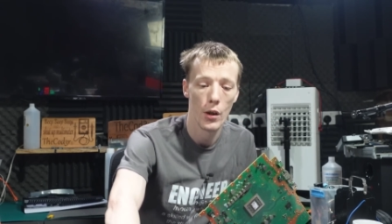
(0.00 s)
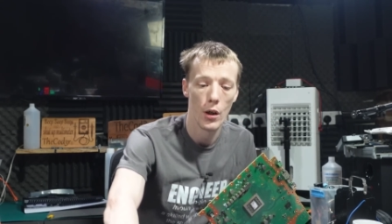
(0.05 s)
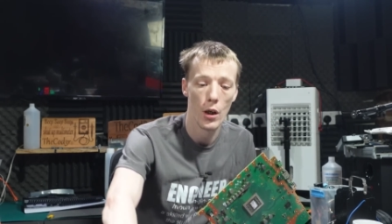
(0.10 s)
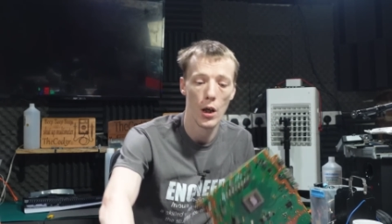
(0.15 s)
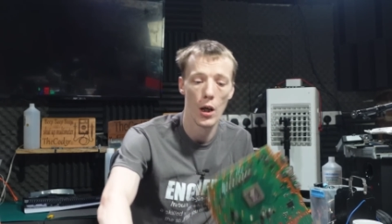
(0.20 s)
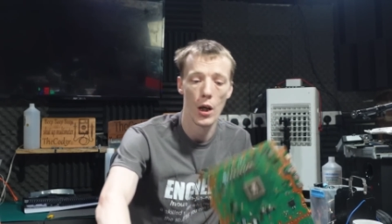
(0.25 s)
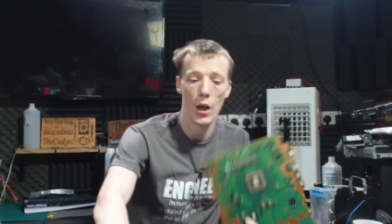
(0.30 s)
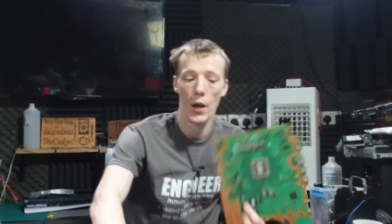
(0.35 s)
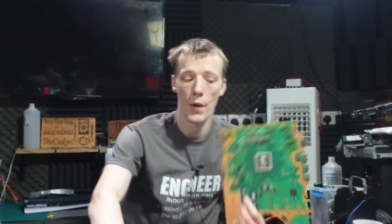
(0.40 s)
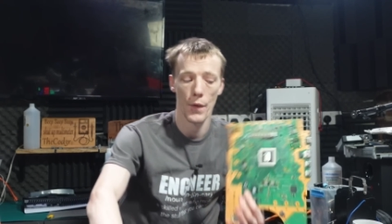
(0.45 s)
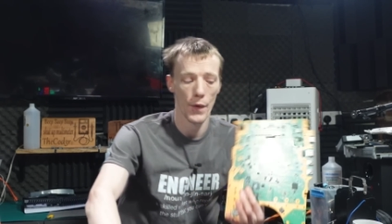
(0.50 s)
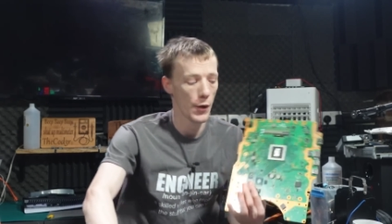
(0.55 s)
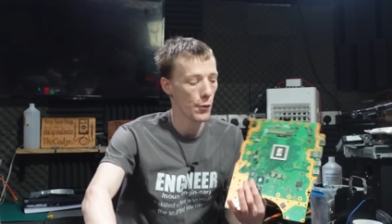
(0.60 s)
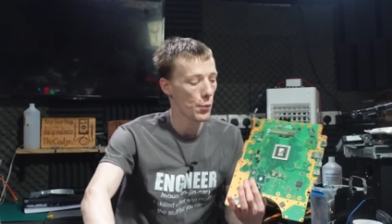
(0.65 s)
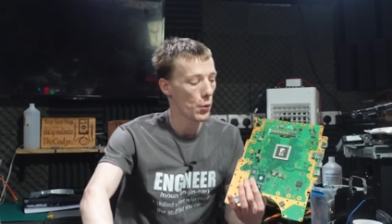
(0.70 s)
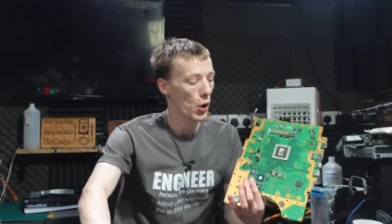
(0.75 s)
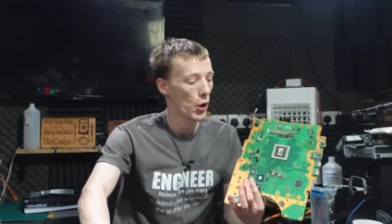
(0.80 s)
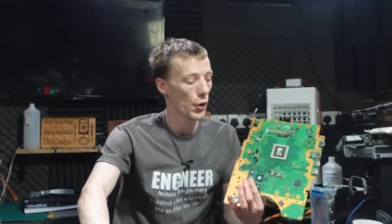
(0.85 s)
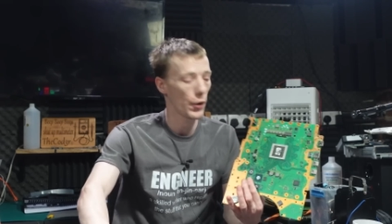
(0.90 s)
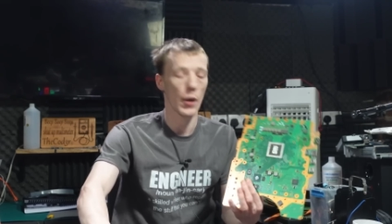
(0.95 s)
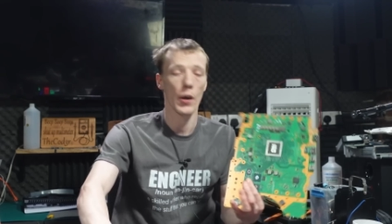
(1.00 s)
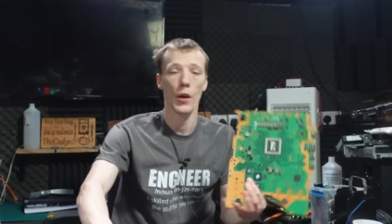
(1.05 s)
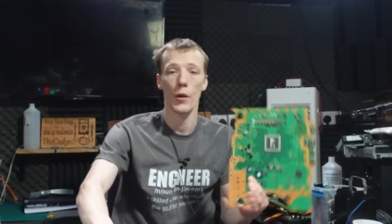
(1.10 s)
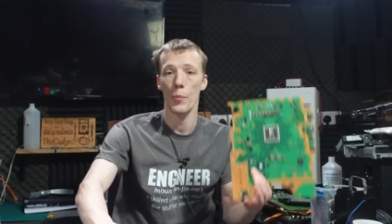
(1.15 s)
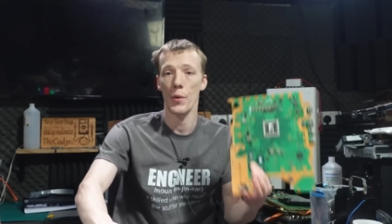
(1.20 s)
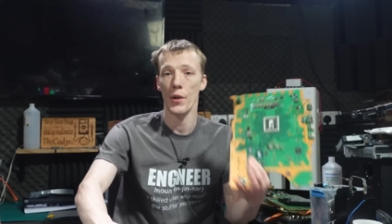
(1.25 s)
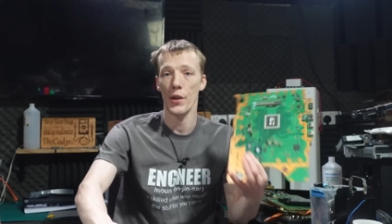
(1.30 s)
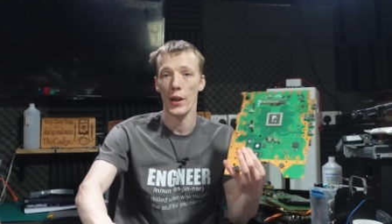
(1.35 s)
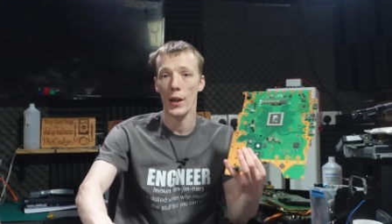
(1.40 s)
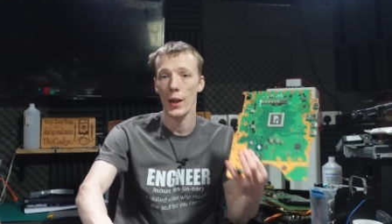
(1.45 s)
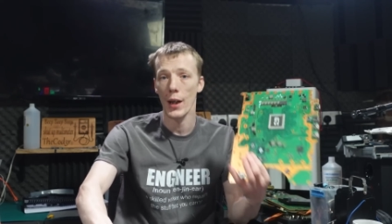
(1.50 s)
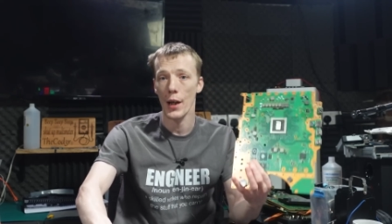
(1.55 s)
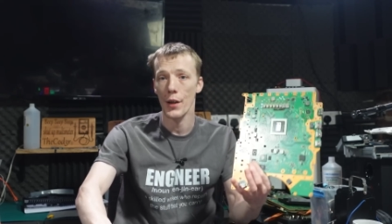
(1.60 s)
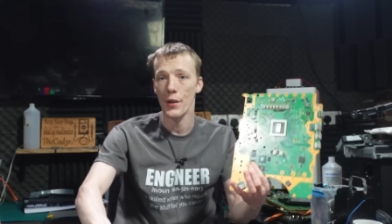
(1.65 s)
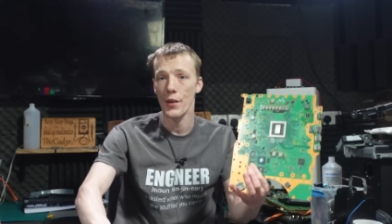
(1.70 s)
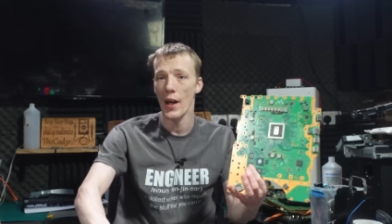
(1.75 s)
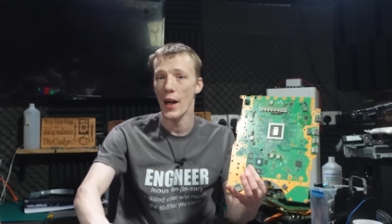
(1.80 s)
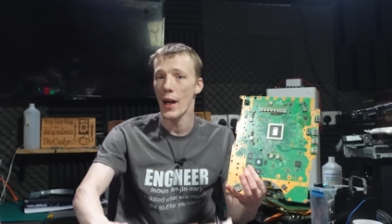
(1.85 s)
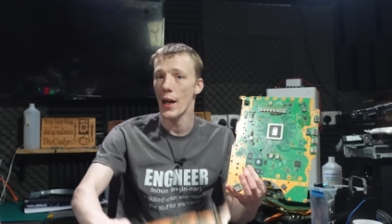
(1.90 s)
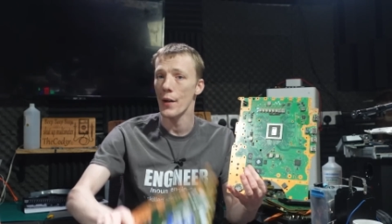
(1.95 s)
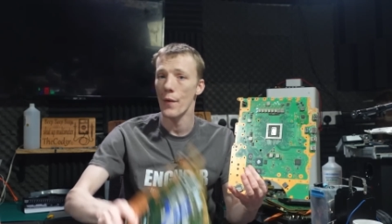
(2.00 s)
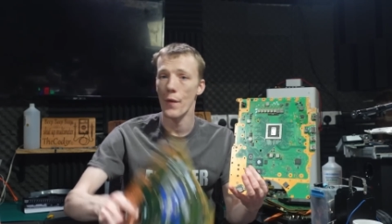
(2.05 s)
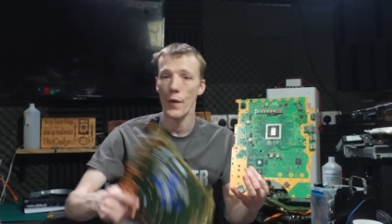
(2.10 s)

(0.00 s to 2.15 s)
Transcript: Uh, this one has been declared dead.